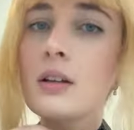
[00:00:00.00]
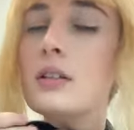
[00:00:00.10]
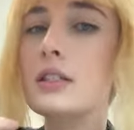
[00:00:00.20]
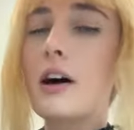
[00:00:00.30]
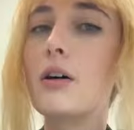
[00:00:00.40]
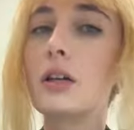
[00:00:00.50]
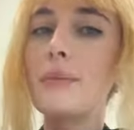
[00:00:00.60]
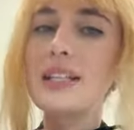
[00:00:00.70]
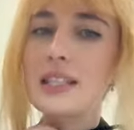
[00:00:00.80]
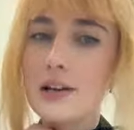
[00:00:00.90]
So
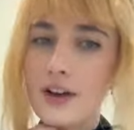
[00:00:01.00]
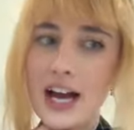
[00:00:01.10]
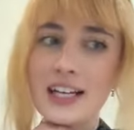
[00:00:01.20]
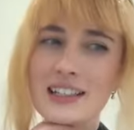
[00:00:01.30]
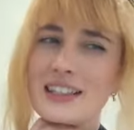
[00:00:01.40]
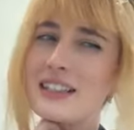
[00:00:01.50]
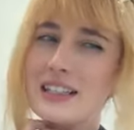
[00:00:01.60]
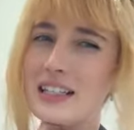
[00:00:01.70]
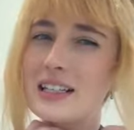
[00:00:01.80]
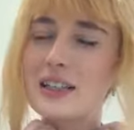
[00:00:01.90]
let me see if I can
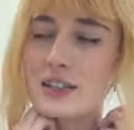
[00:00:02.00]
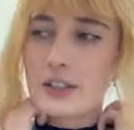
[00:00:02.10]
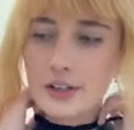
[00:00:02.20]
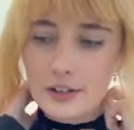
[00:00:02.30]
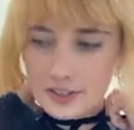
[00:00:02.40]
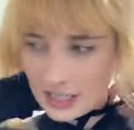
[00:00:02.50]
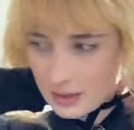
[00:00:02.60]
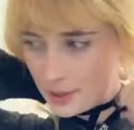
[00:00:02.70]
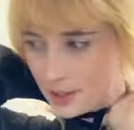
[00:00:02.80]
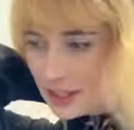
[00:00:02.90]
see the serial
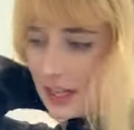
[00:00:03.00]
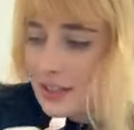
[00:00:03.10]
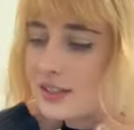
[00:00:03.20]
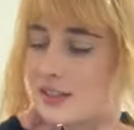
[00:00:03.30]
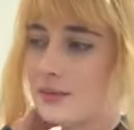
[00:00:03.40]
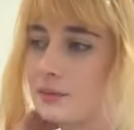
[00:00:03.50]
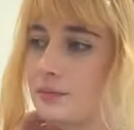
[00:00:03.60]
stamp on this.